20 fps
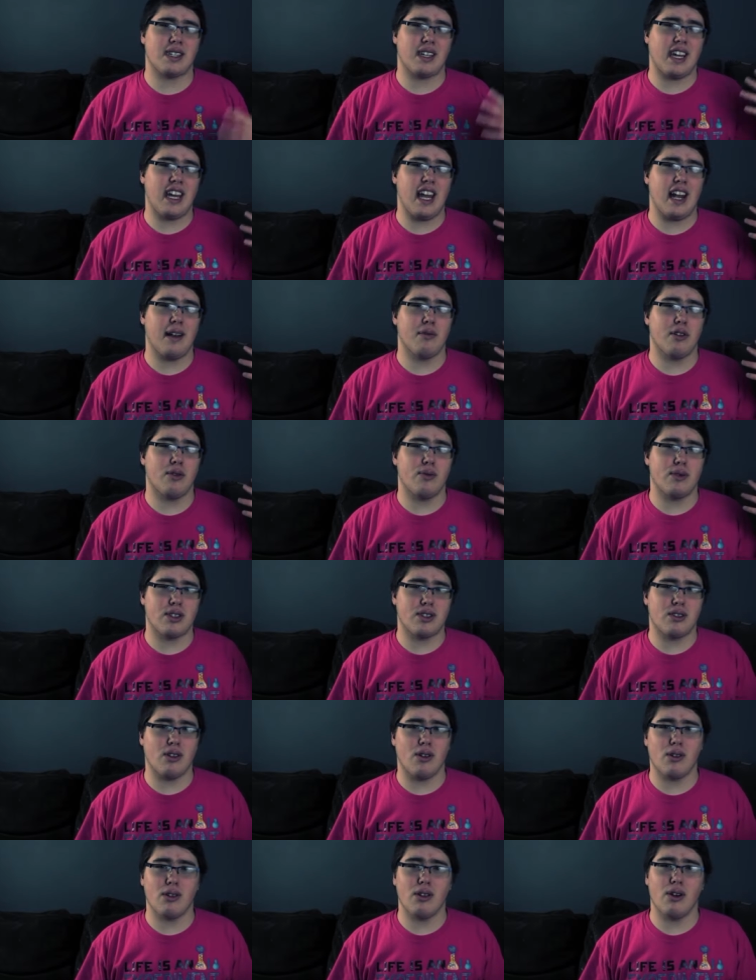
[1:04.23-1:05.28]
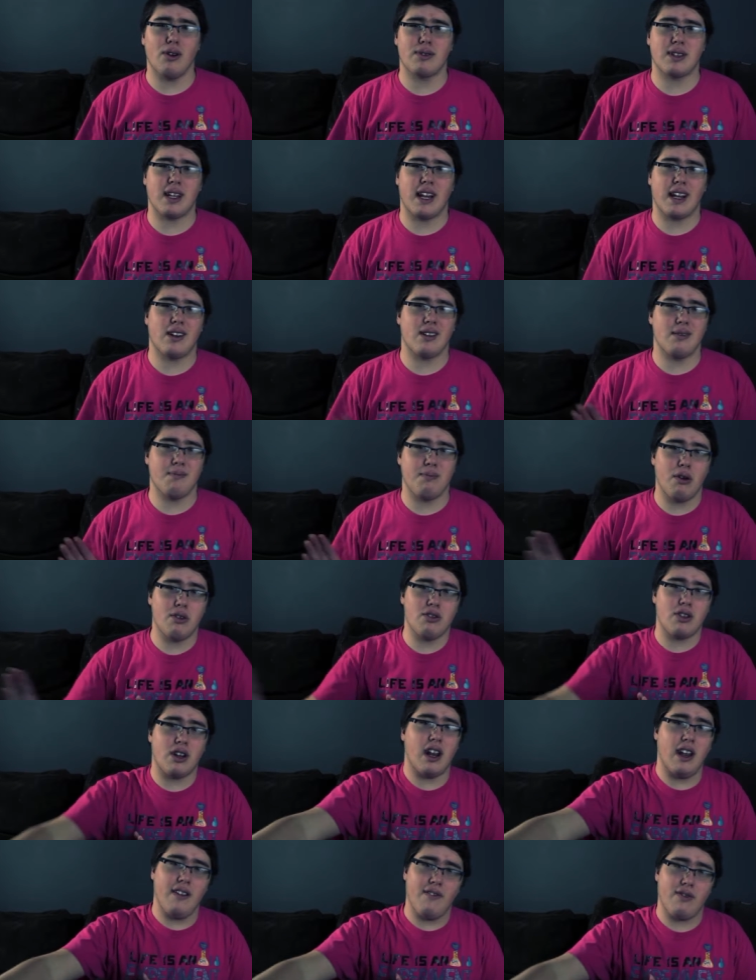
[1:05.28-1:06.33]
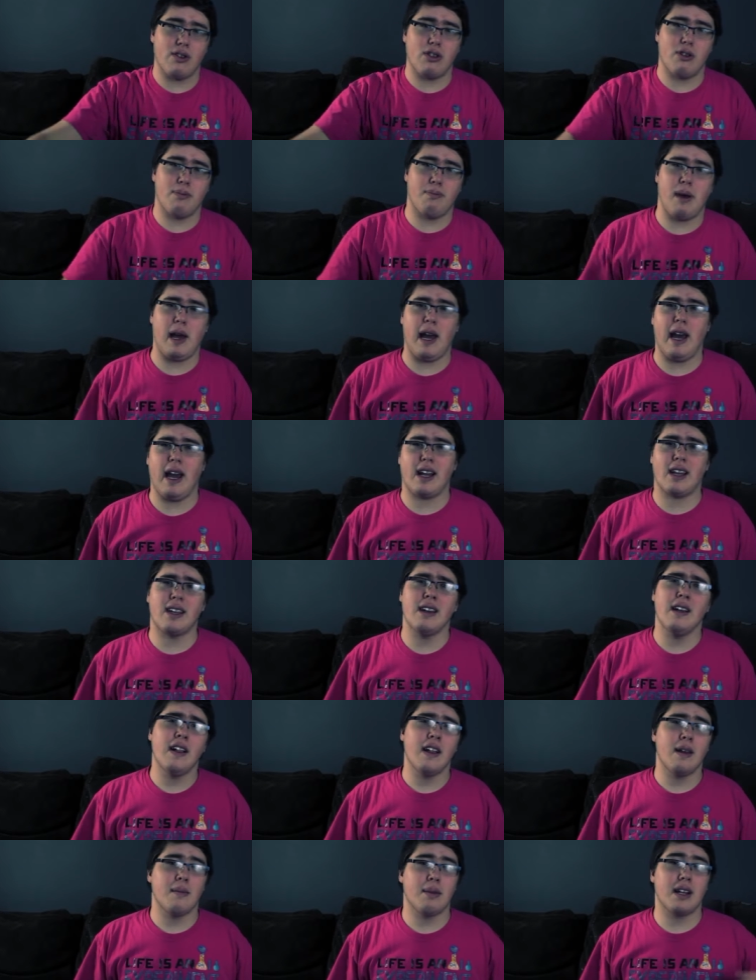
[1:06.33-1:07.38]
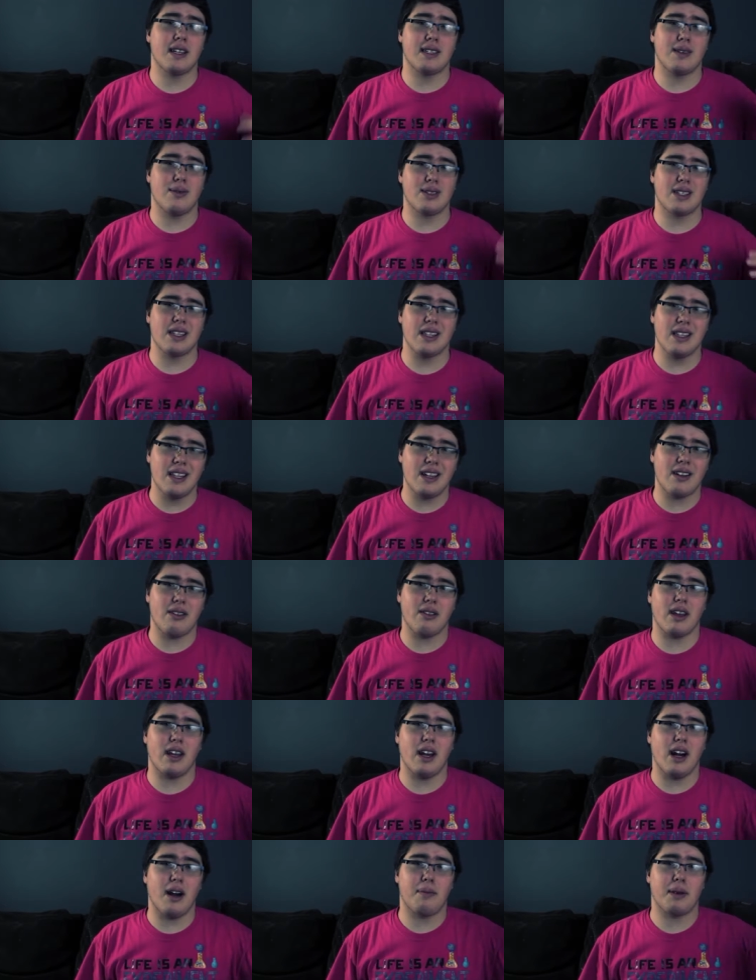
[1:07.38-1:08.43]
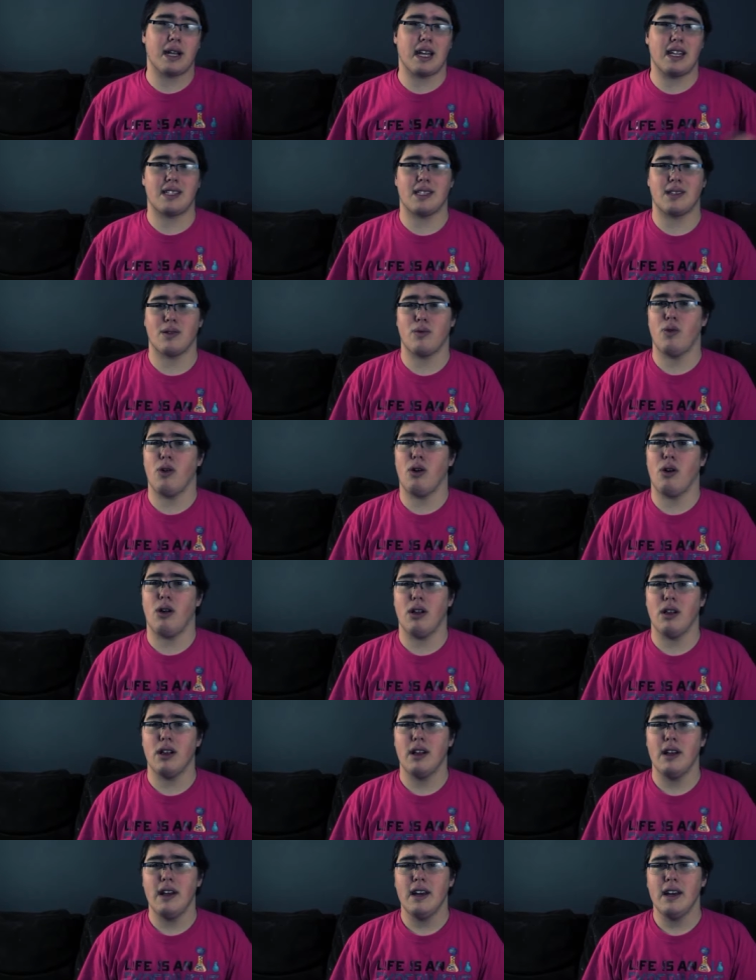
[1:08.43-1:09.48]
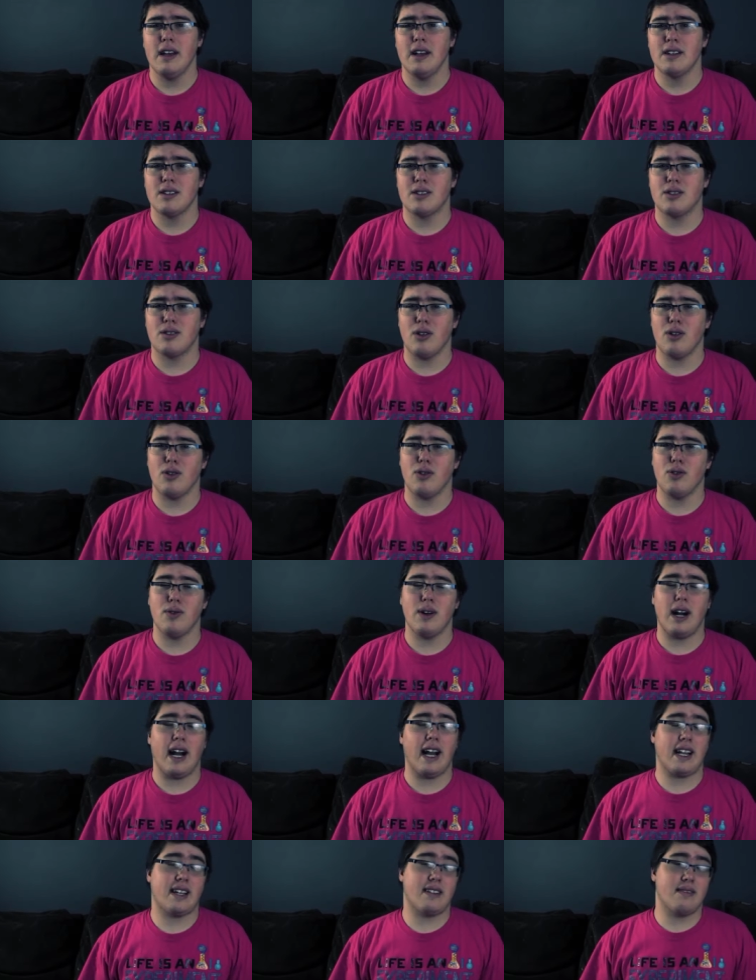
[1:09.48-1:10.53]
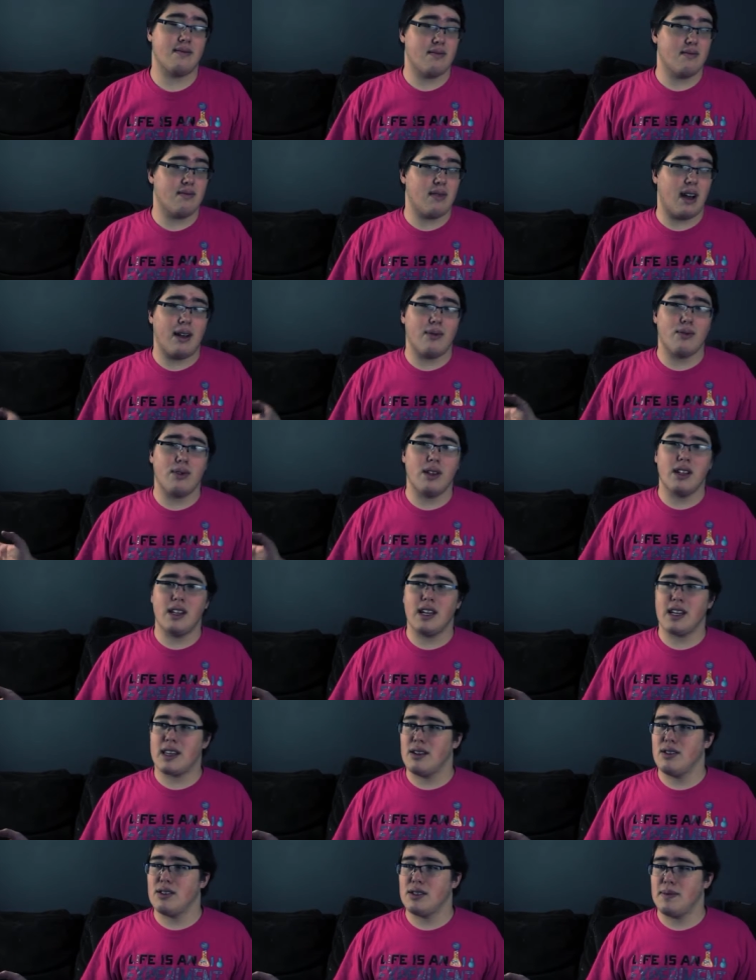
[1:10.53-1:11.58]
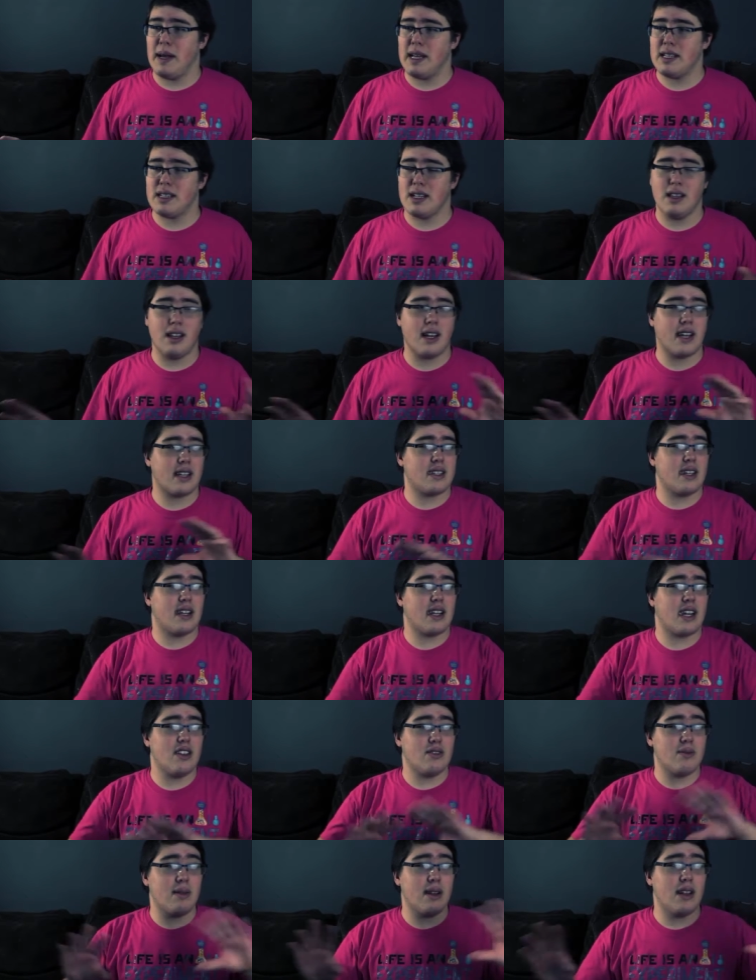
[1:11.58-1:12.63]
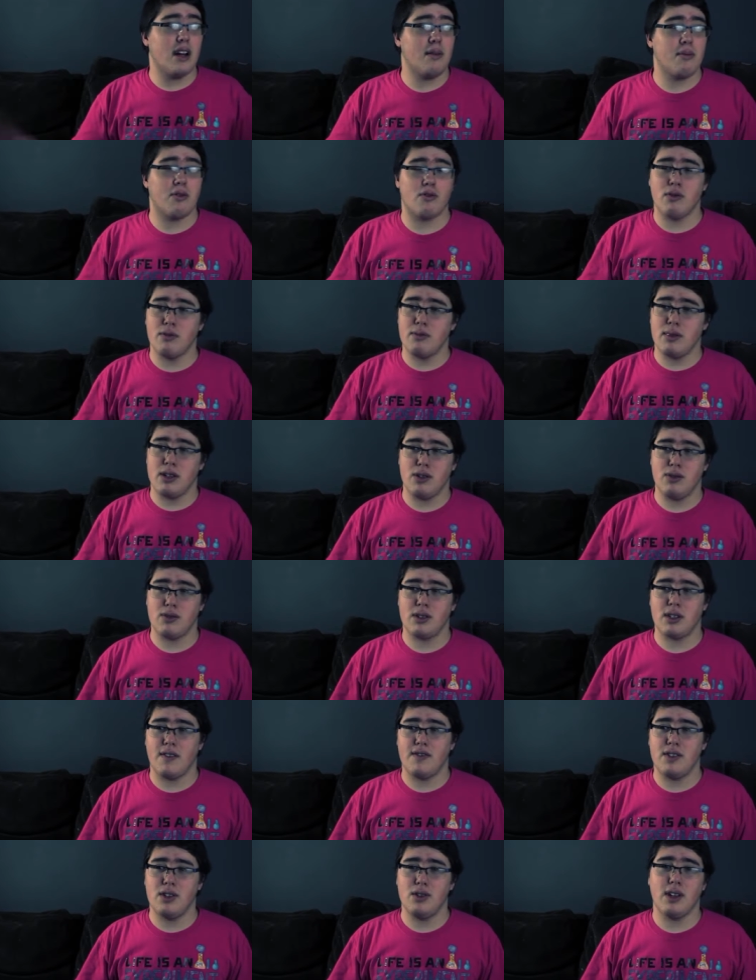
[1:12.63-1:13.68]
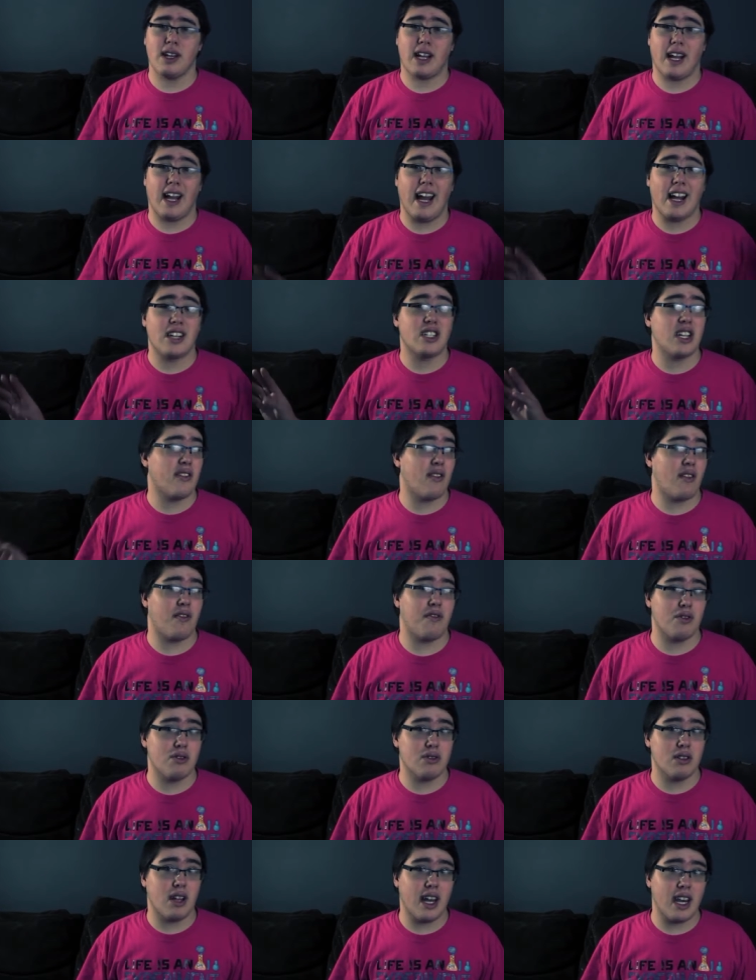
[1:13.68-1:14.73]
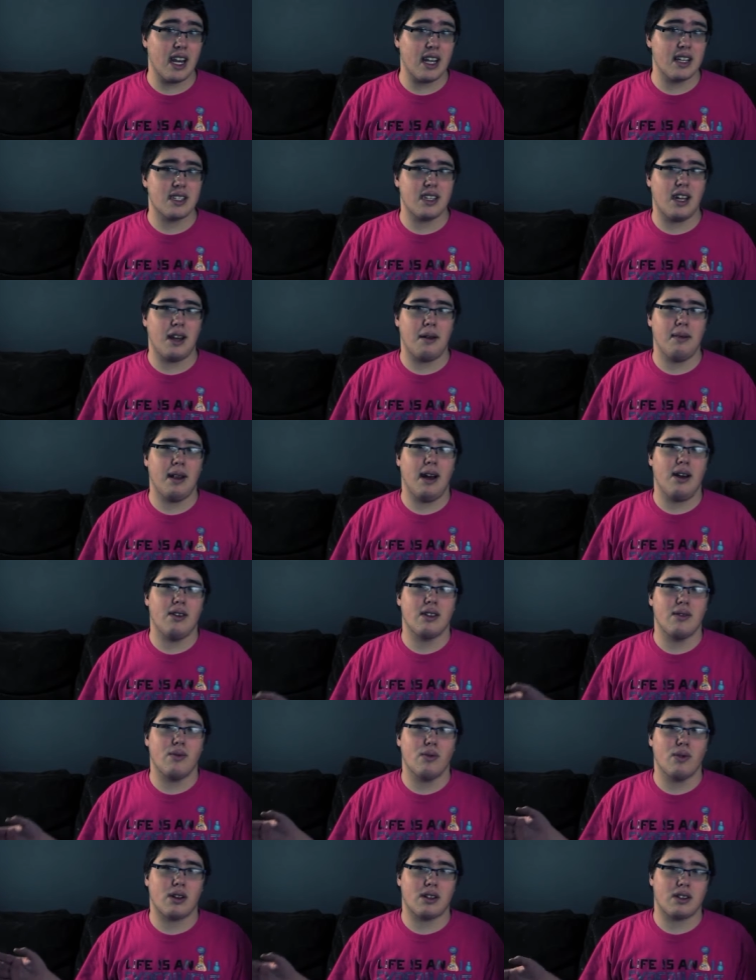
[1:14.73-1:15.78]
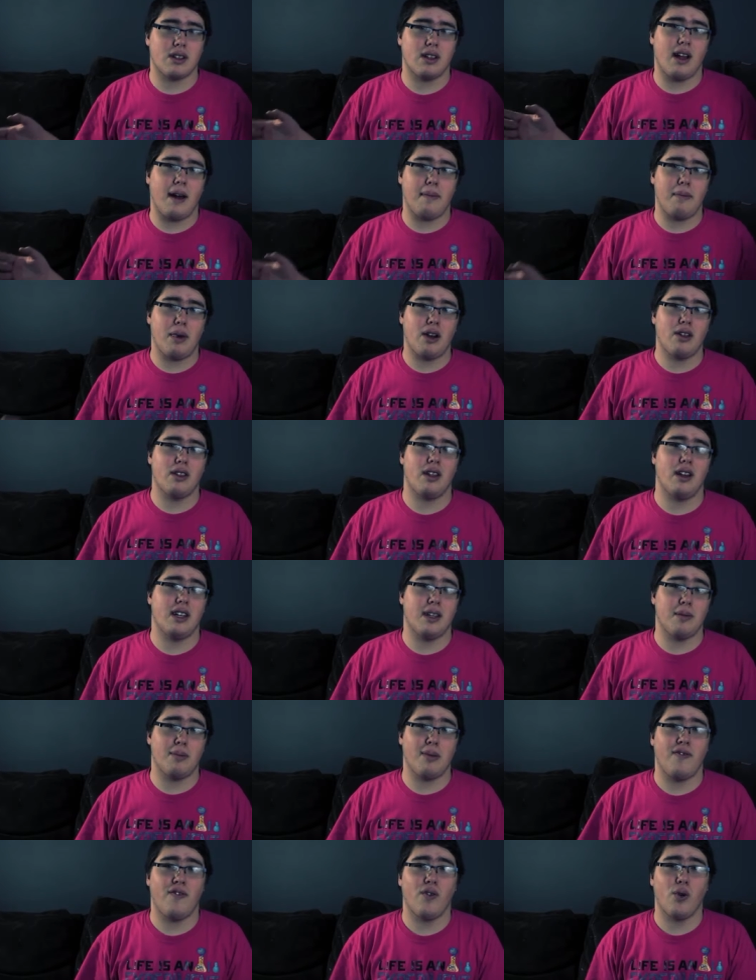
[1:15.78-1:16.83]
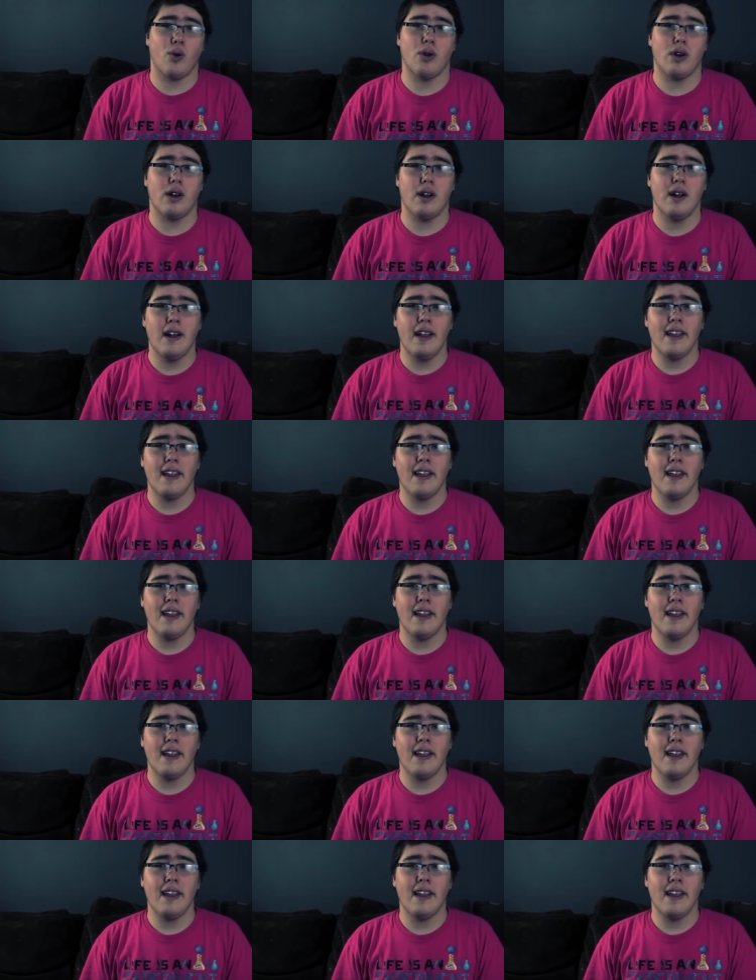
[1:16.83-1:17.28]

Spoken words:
the camera was so close that I couldn't push it any further back because it was literally up against the wall. So I really like the new space, and like I said, it gives me a lot more room to do stuff too. Like I actually have a full lighting setup now that works a lot better than it did before.